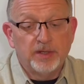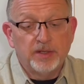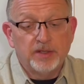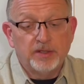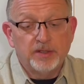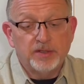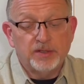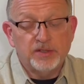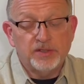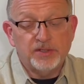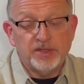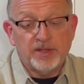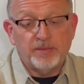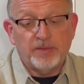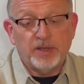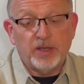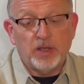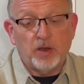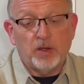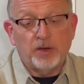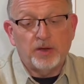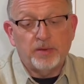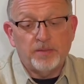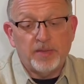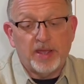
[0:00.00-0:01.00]

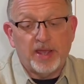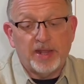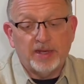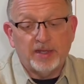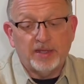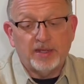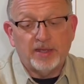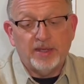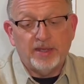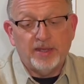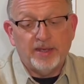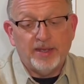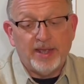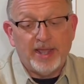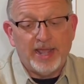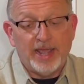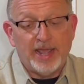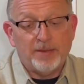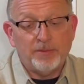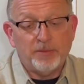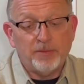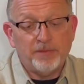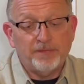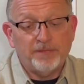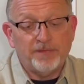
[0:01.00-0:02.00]
semi-automatic,
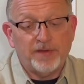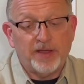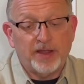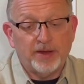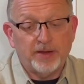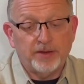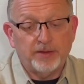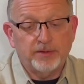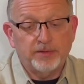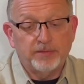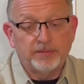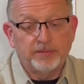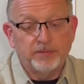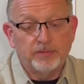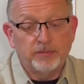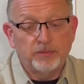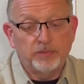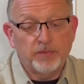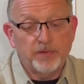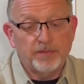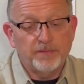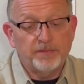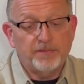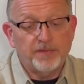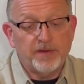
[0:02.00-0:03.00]
hammer-fired,
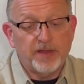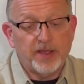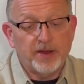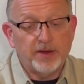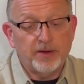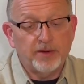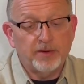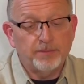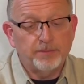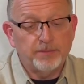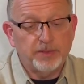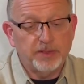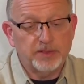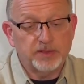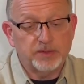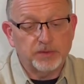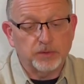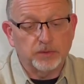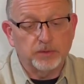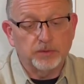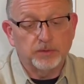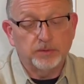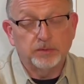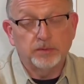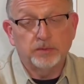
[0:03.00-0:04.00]
rimfire
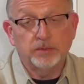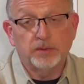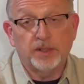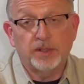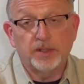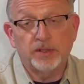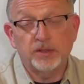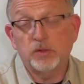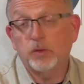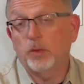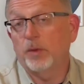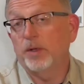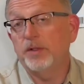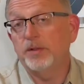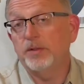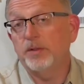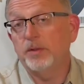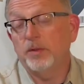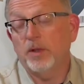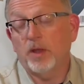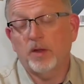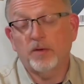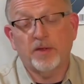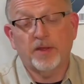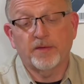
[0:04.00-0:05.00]
pistol in .22
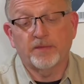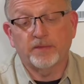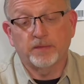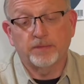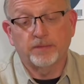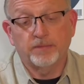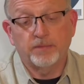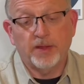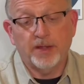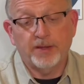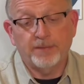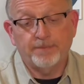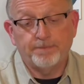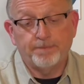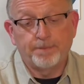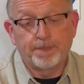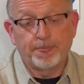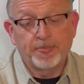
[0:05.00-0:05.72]
long rifle, right?